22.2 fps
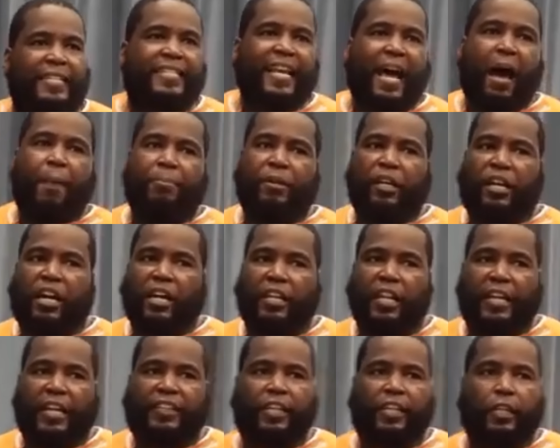it's time to
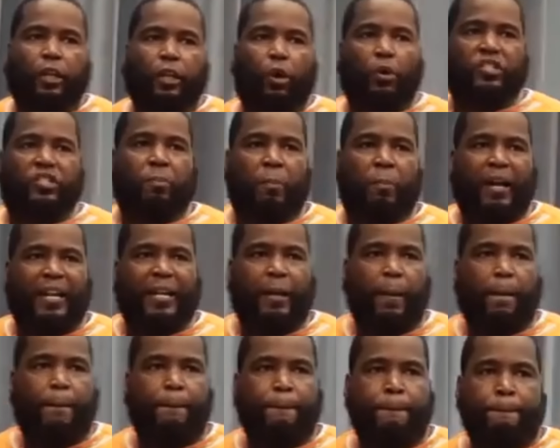collect the Lord's
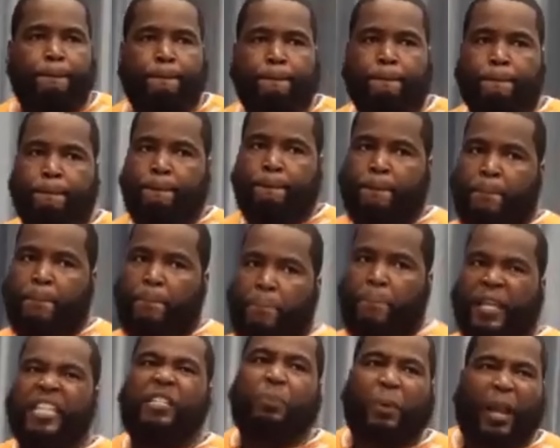money,
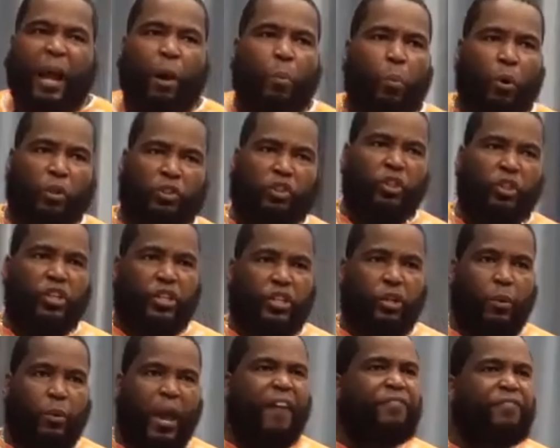this is what I want you to
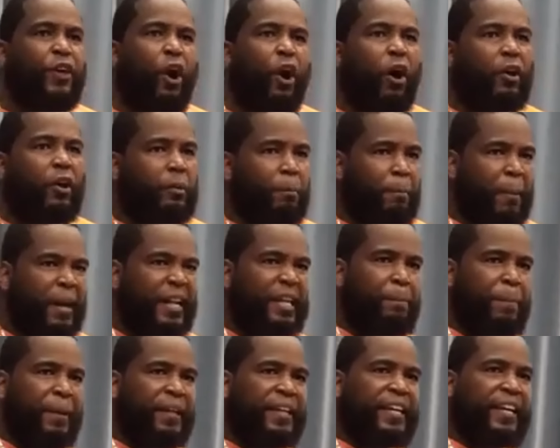do. After all the
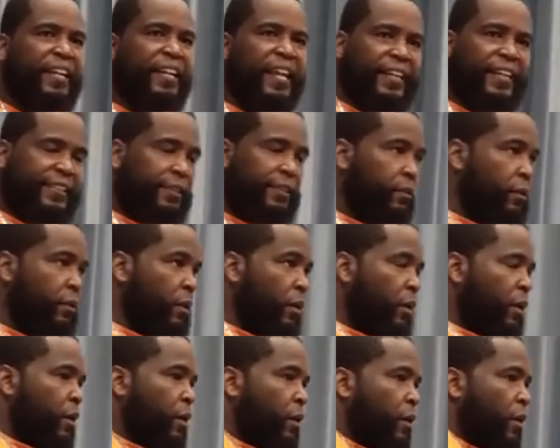money's been collected,
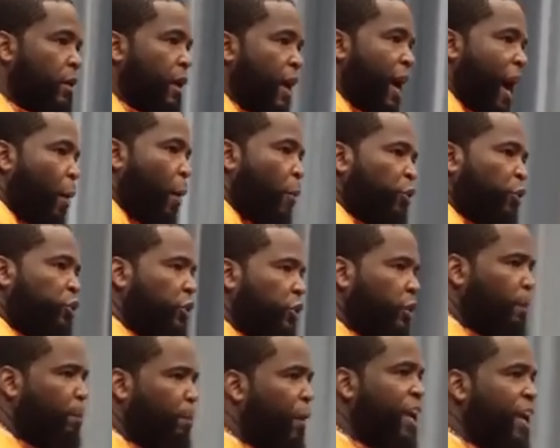I want you
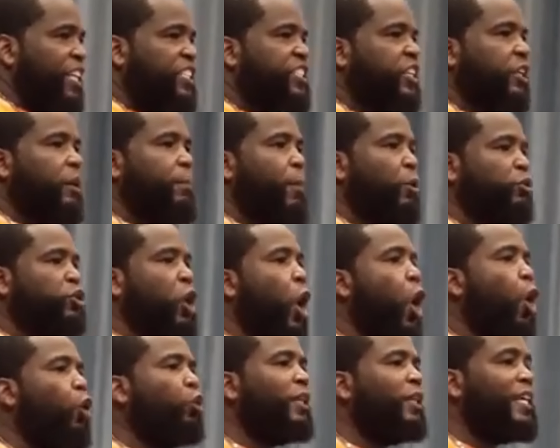to bring it to the most
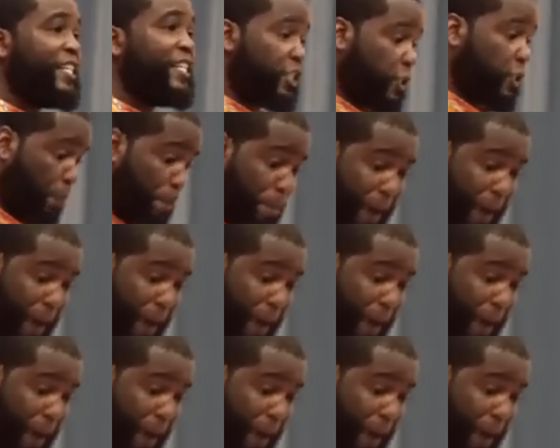holiest